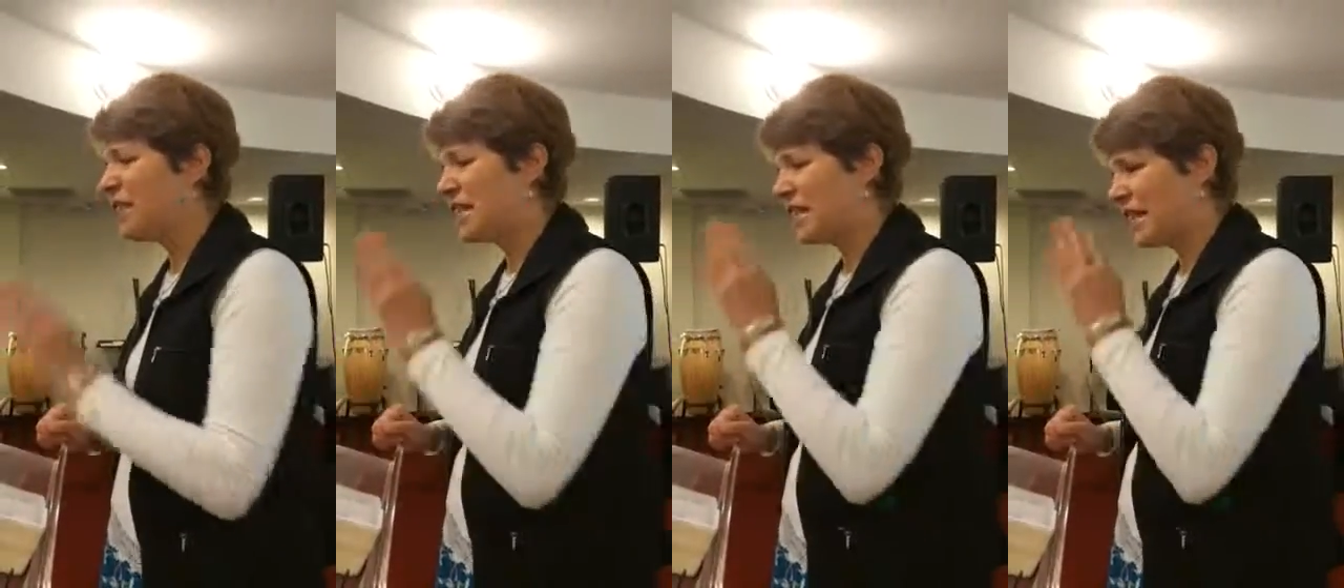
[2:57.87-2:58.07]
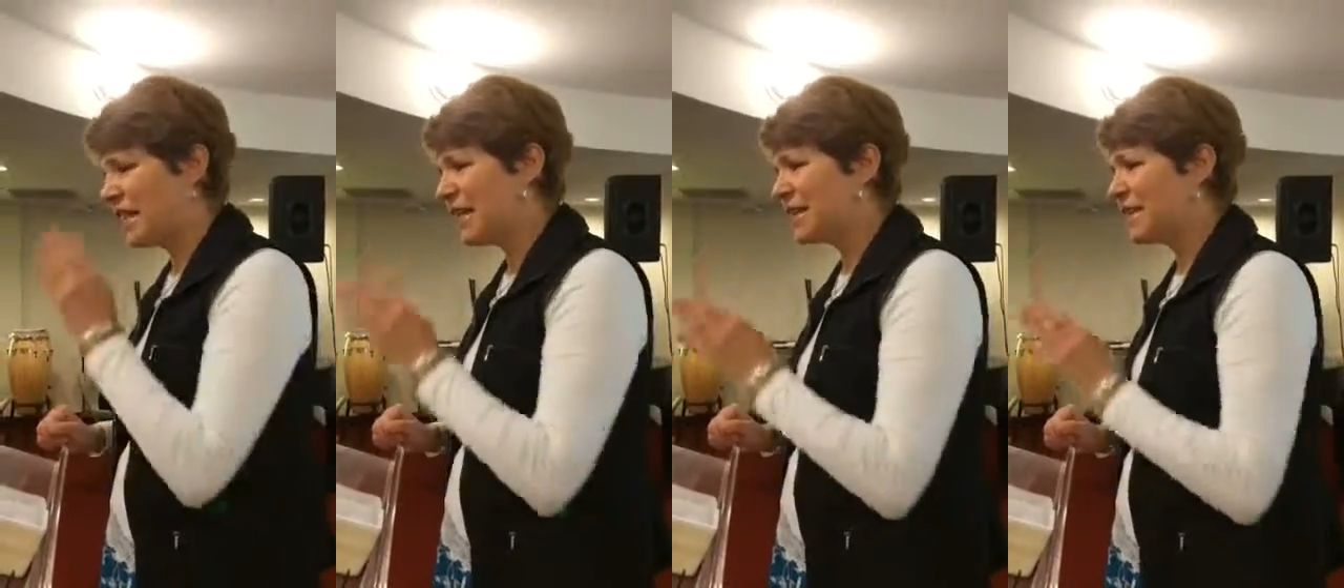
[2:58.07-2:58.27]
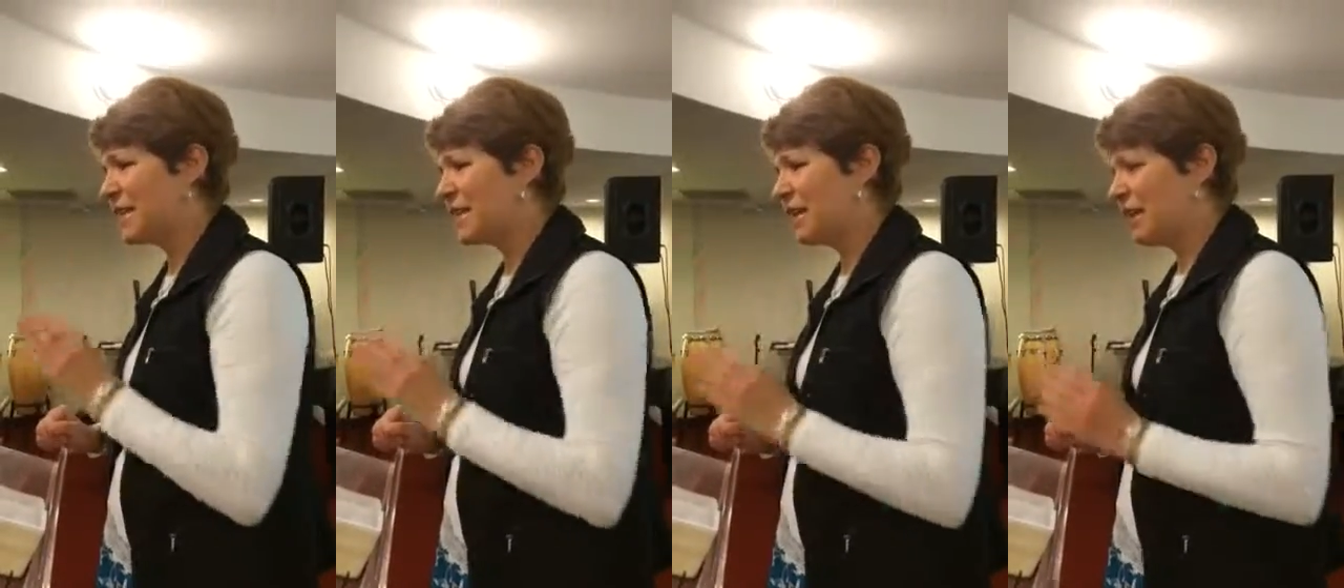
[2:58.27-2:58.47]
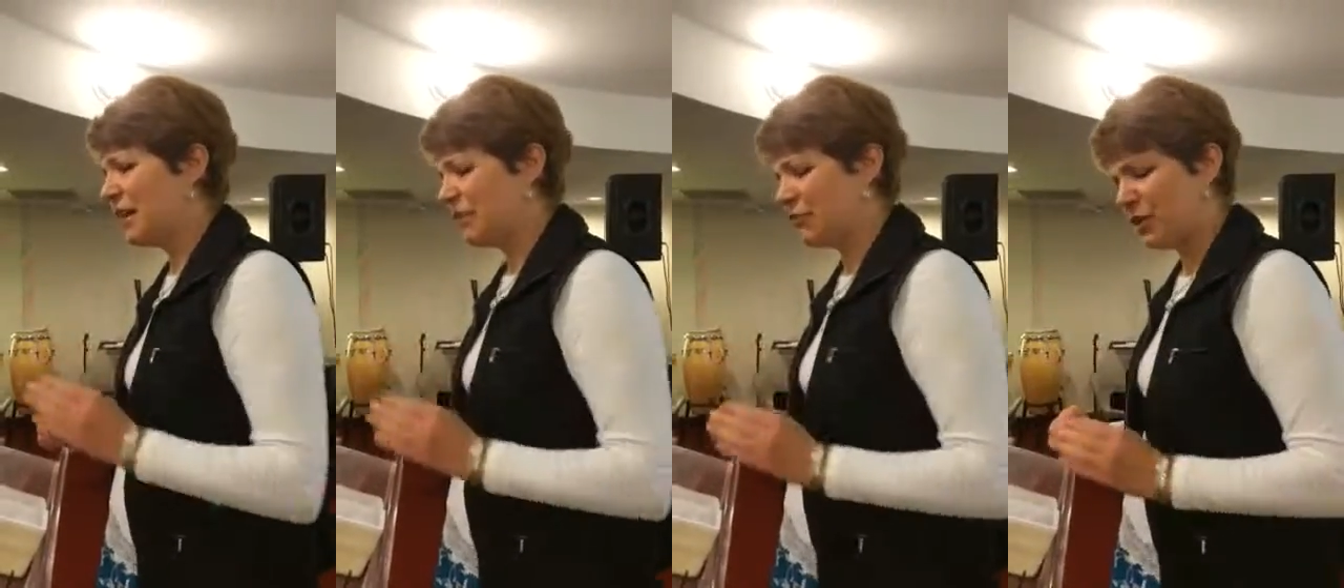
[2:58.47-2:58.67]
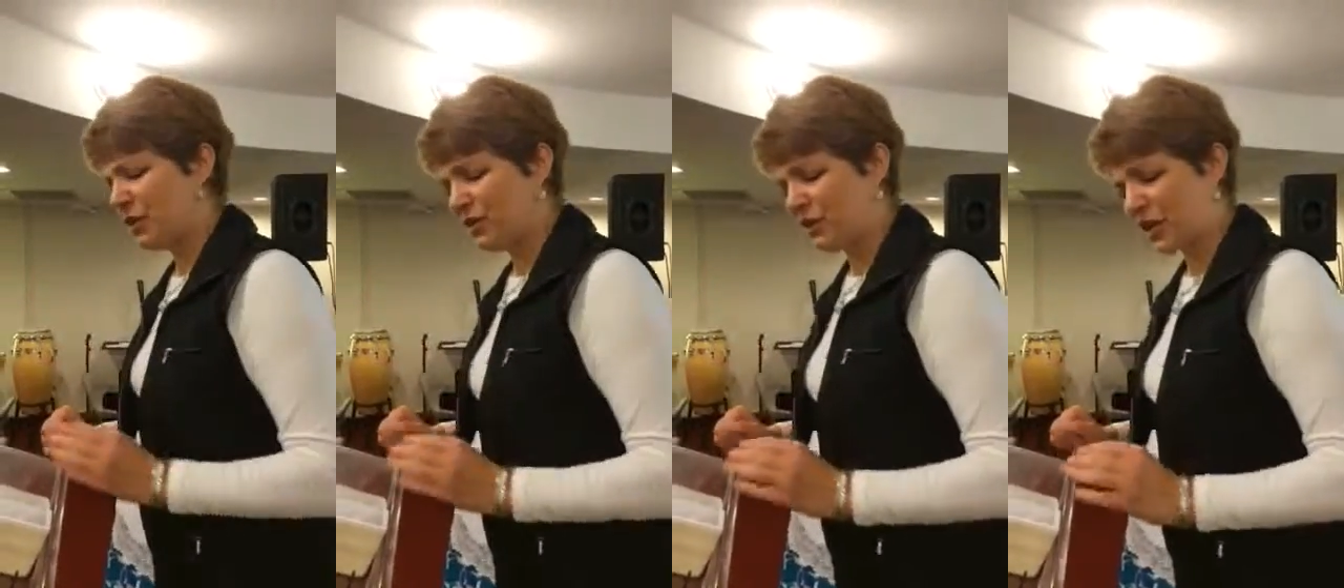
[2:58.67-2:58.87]
it is a
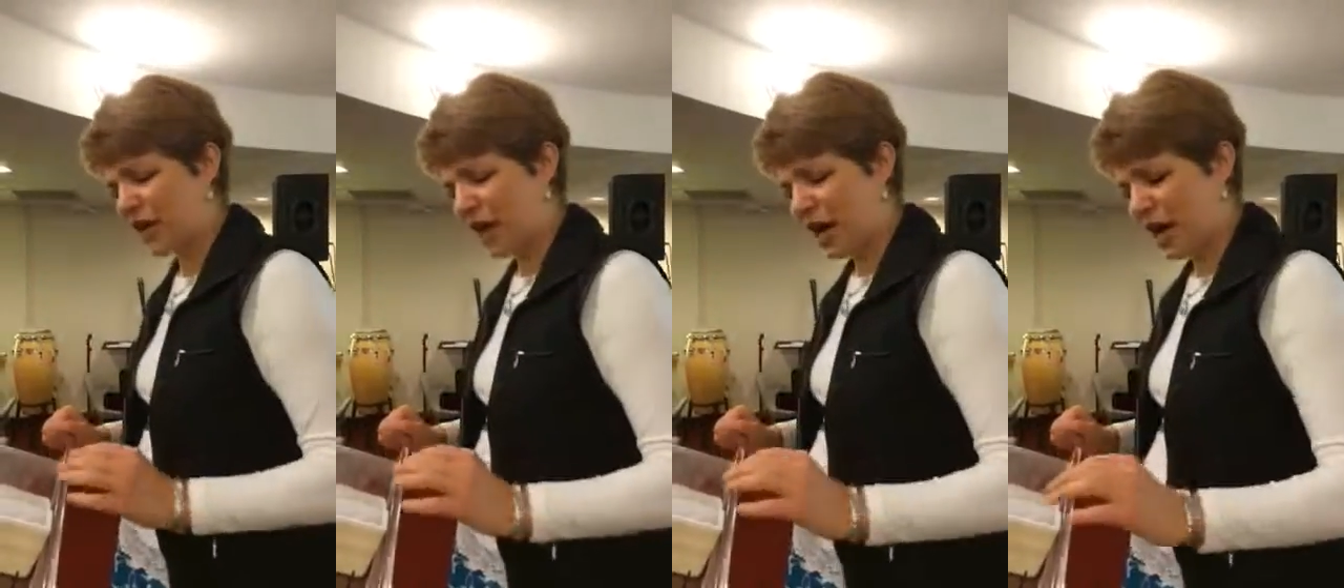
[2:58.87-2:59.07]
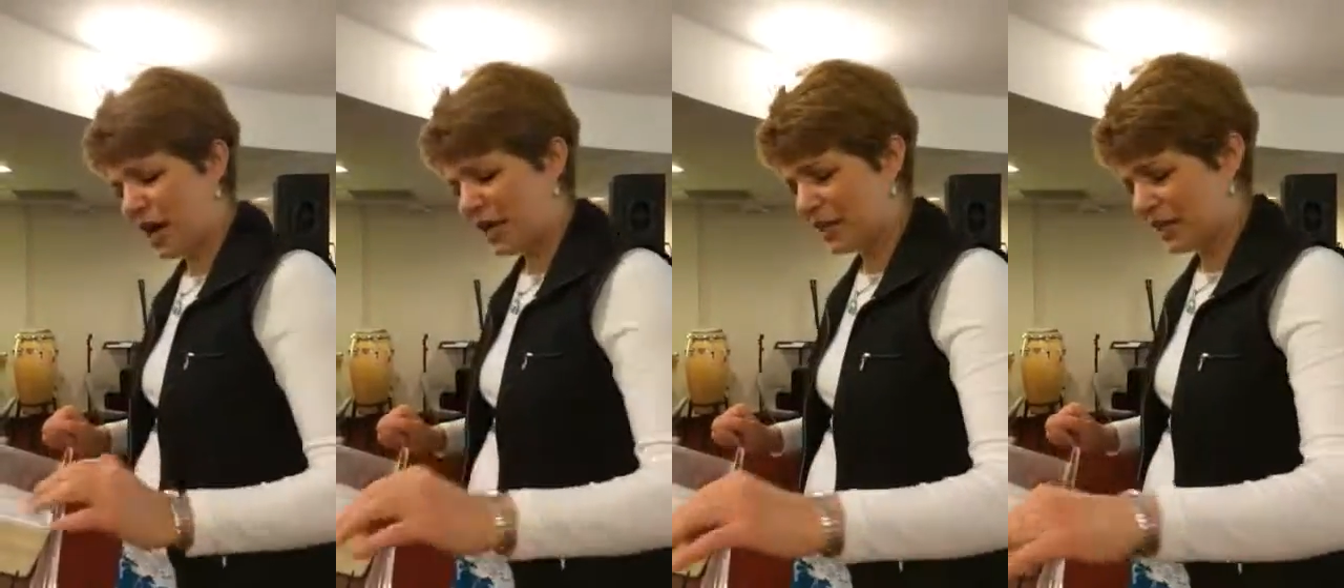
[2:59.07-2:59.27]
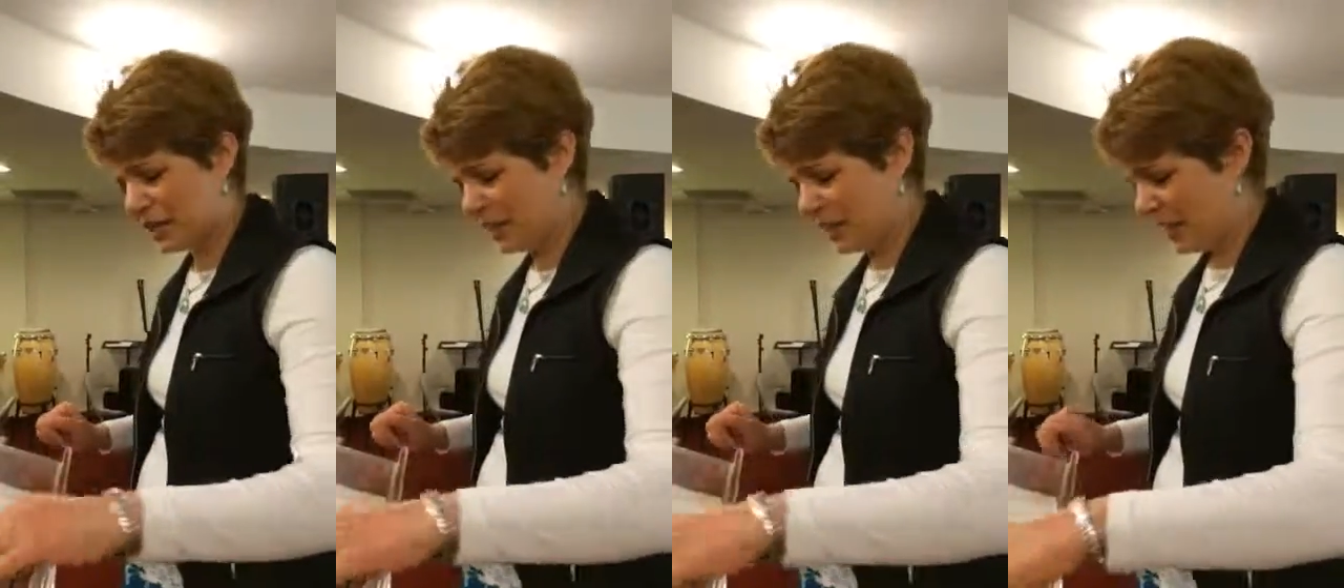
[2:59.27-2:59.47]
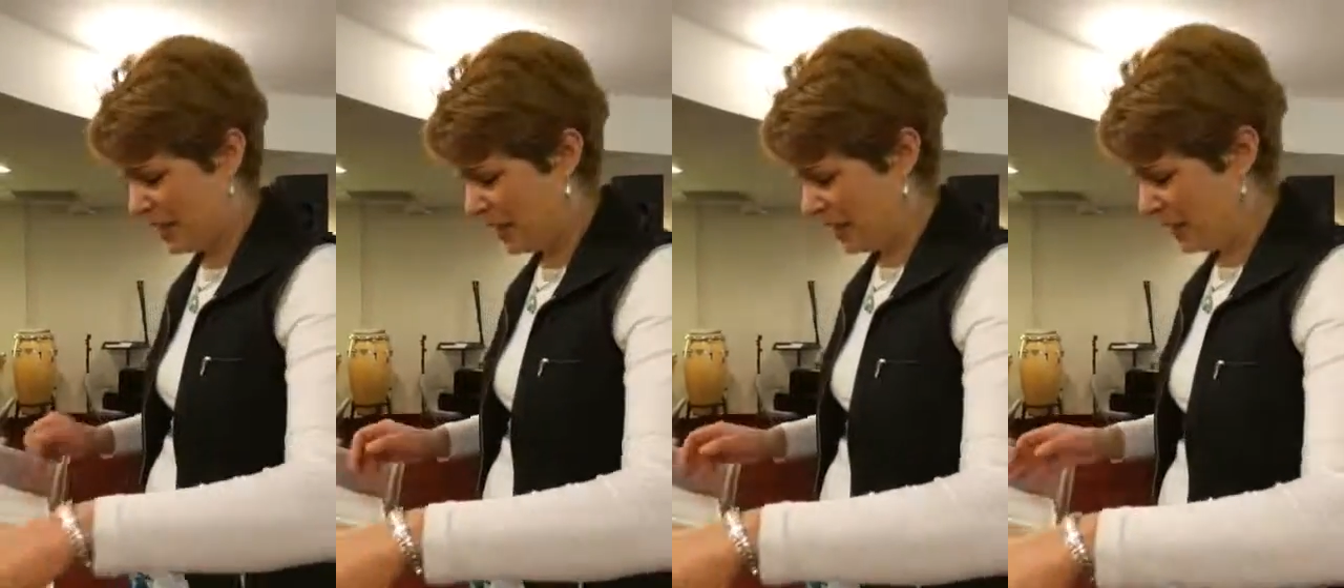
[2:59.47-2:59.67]
gift of God.